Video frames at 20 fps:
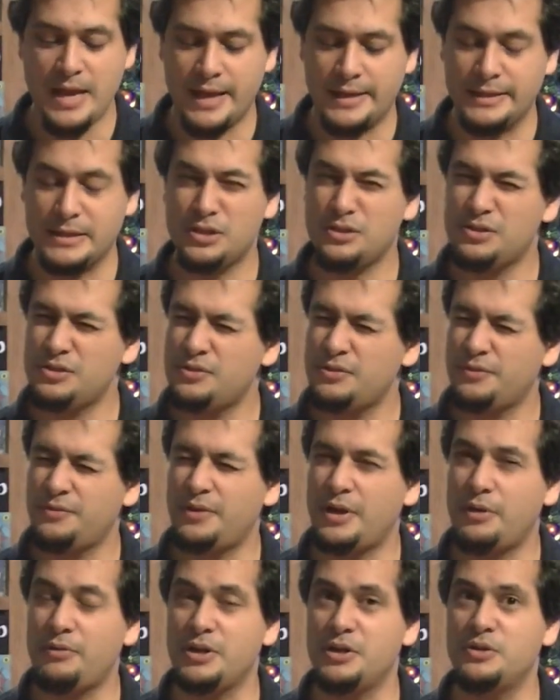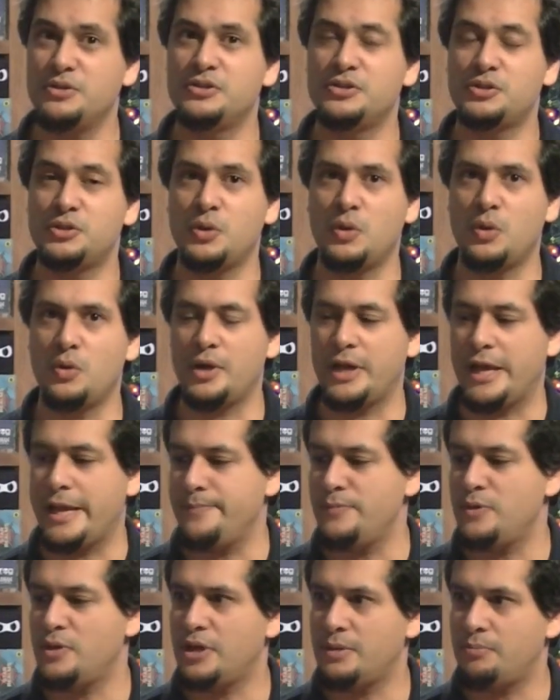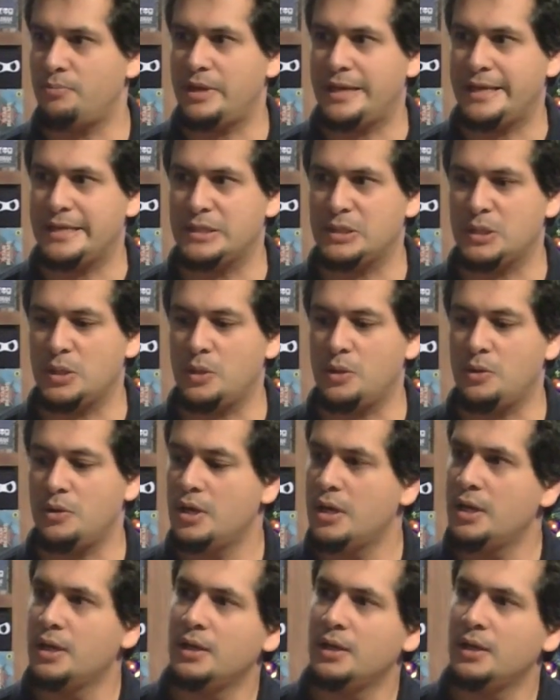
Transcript: And it's also a very good solo game. You can play it solo.